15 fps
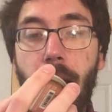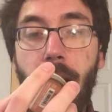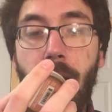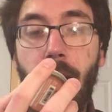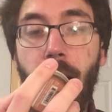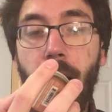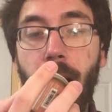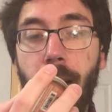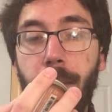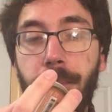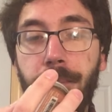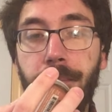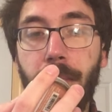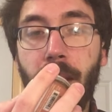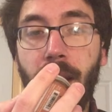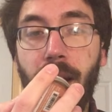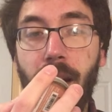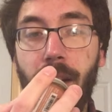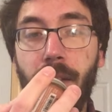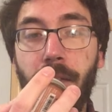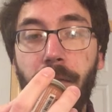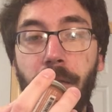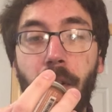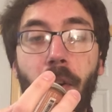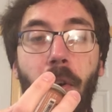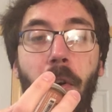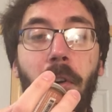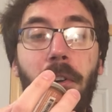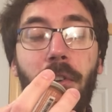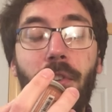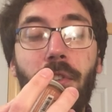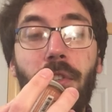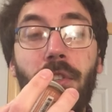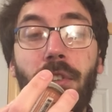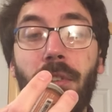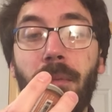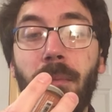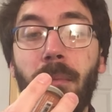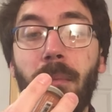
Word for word: Um, kind of an orange